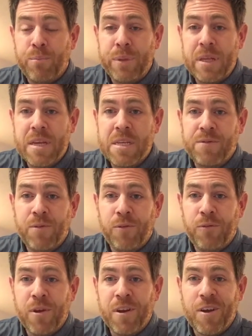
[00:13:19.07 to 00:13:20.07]
please feel
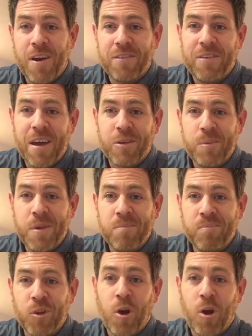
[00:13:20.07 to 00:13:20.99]
free to contact me.